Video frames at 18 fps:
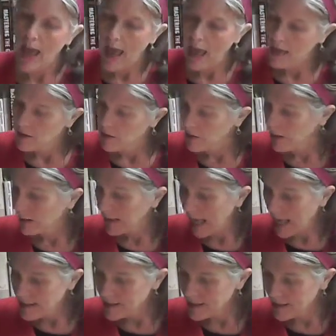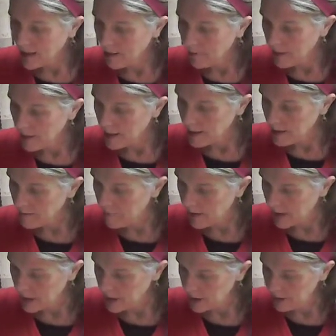So the last thing I wanted to
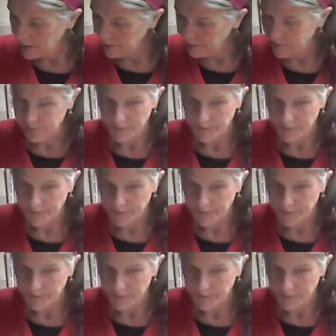mention,